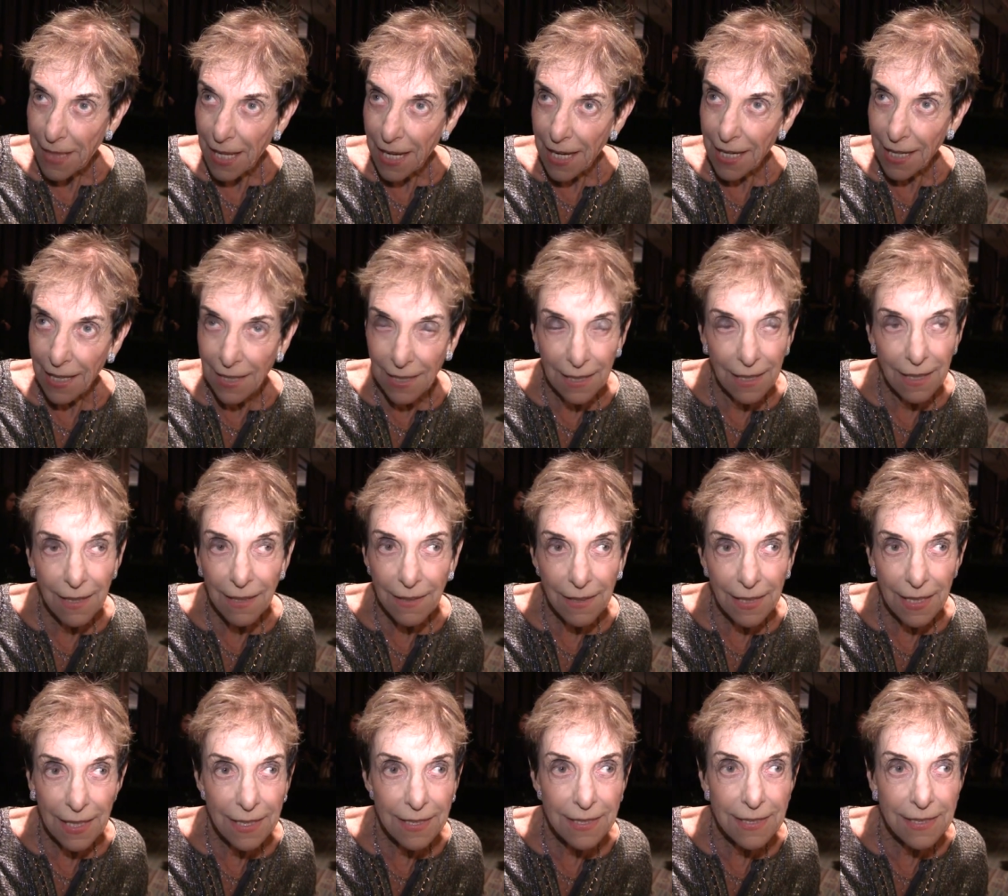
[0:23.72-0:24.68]
and
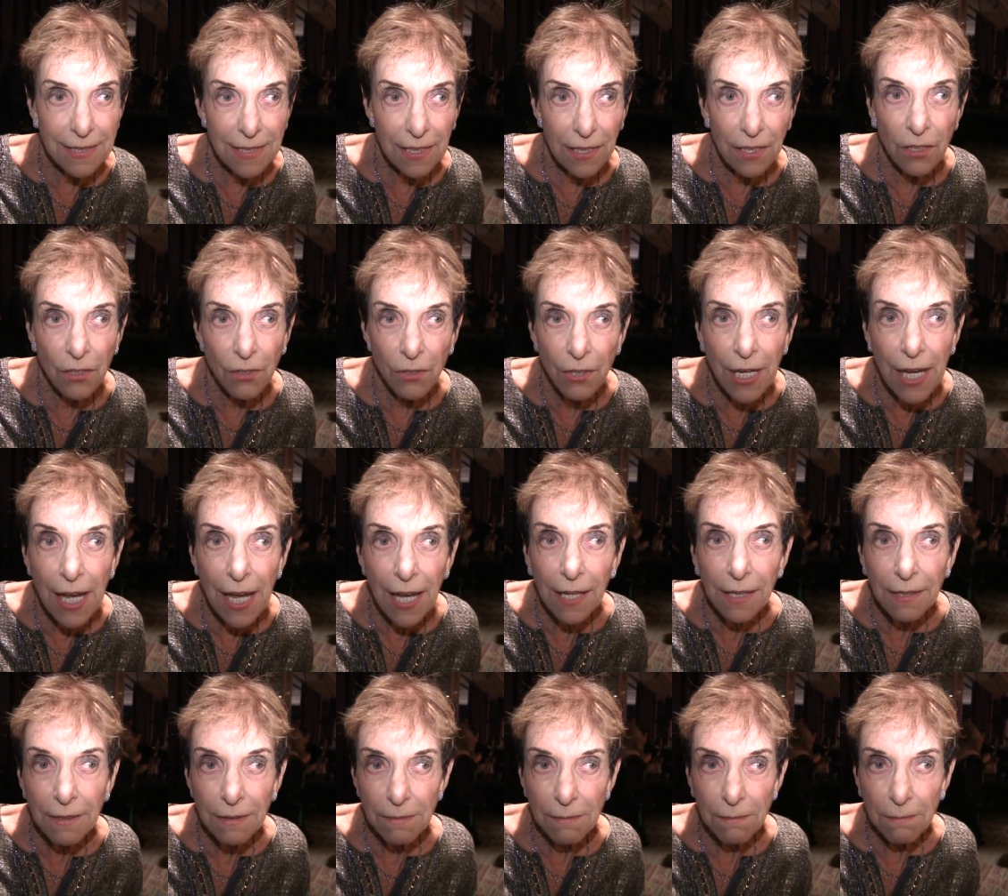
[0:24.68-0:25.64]
it's, you
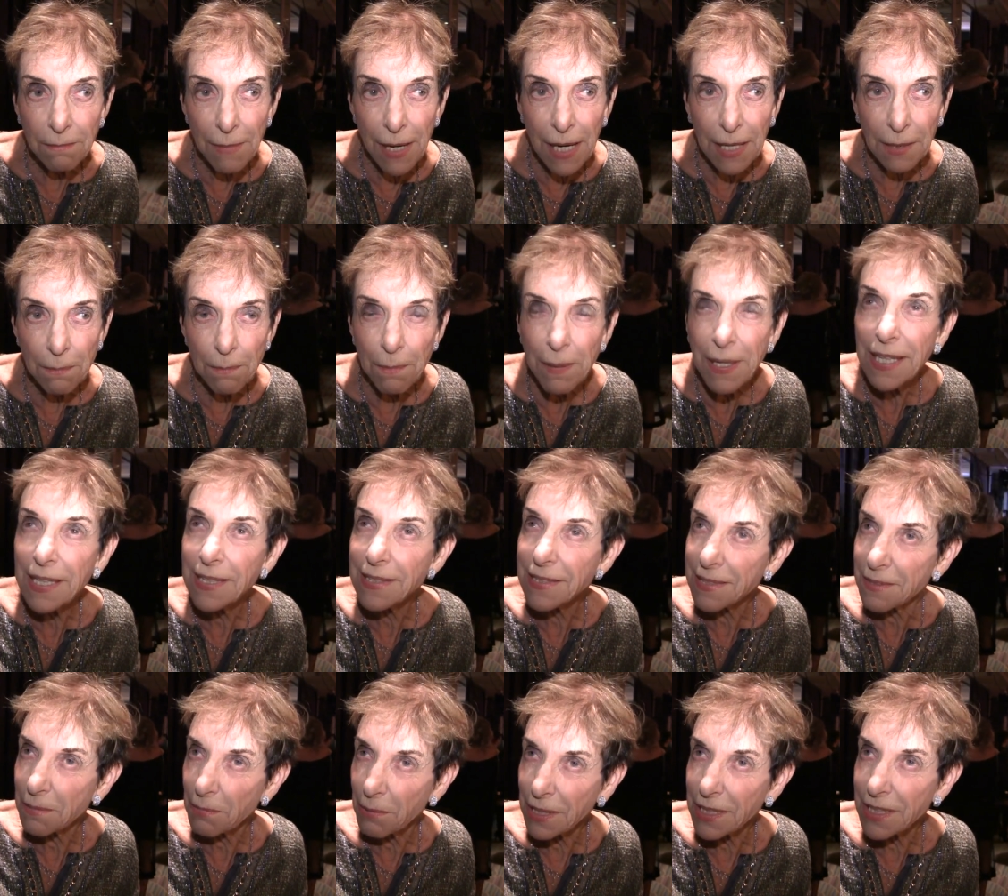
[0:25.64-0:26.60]
can't make
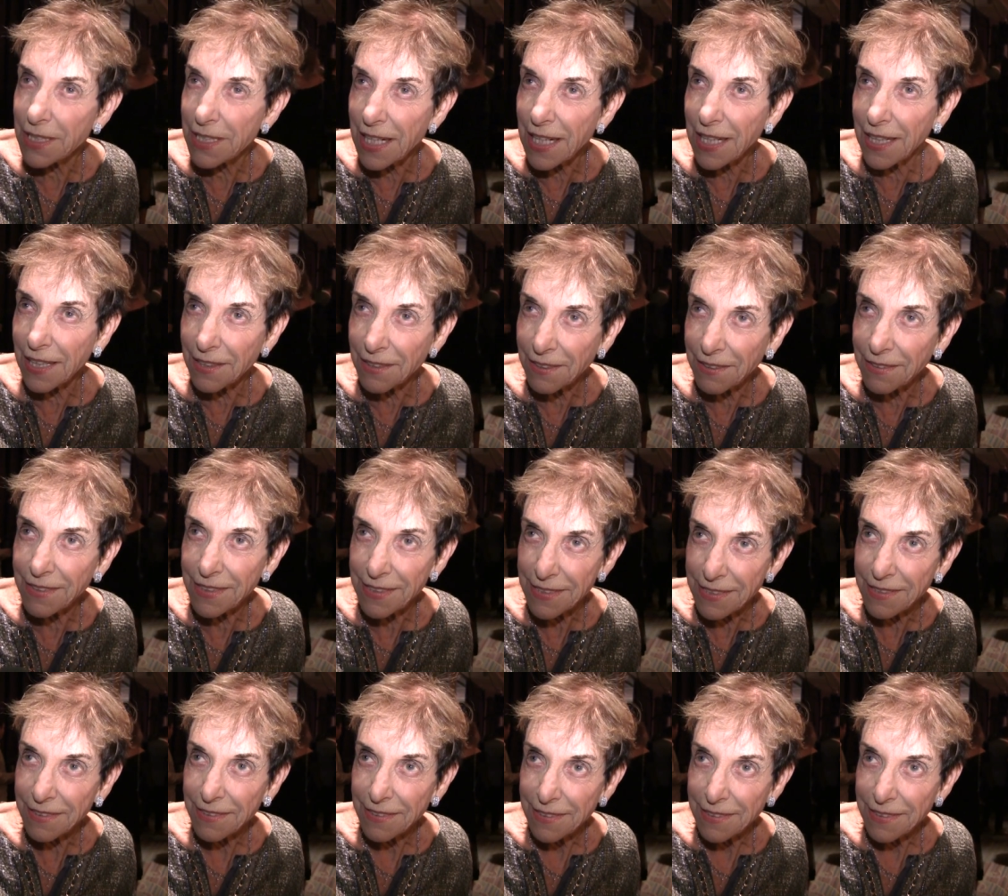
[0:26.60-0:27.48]
peace with terrorists.